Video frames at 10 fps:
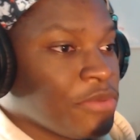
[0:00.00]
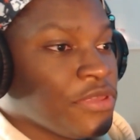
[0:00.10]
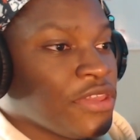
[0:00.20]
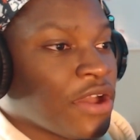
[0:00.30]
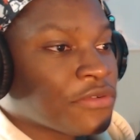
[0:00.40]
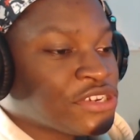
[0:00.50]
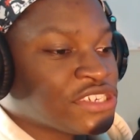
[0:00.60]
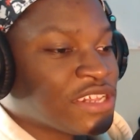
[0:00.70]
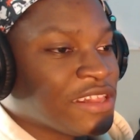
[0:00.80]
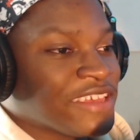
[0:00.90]
Y'all were
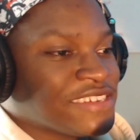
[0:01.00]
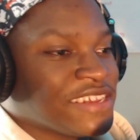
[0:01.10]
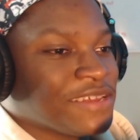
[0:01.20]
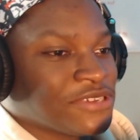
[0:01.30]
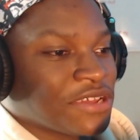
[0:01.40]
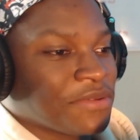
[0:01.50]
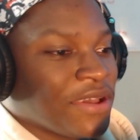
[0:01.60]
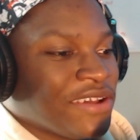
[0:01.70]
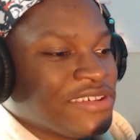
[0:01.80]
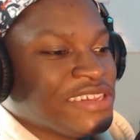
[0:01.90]
just glazing him talking about
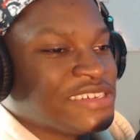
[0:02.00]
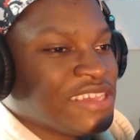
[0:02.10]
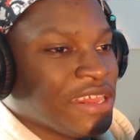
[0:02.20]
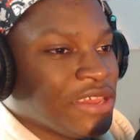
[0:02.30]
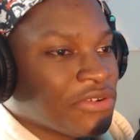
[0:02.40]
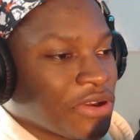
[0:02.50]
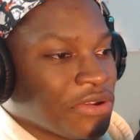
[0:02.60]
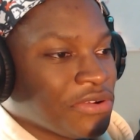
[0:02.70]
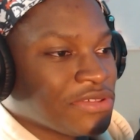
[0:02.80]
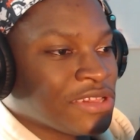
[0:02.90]
how he's the
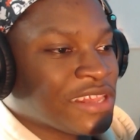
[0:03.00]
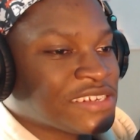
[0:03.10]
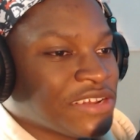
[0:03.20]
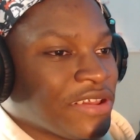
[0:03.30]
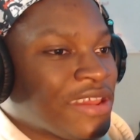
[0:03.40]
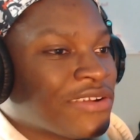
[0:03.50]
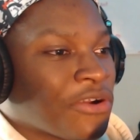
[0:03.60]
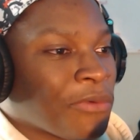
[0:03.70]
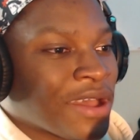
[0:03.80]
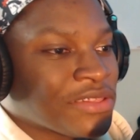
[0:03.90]
hero, the legendary
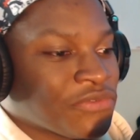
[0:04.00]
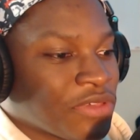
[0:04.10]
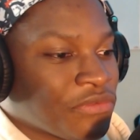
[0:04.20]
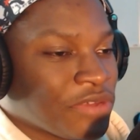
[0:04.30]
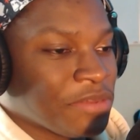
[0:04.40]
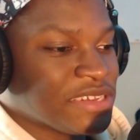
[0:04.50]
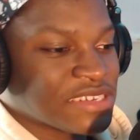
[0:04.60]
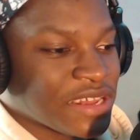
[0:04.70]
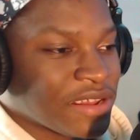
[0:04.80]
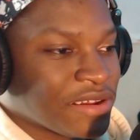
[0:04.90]
hero. Why the fluff would he be
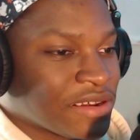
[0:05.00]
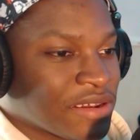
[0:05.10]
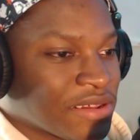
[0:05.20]
scared?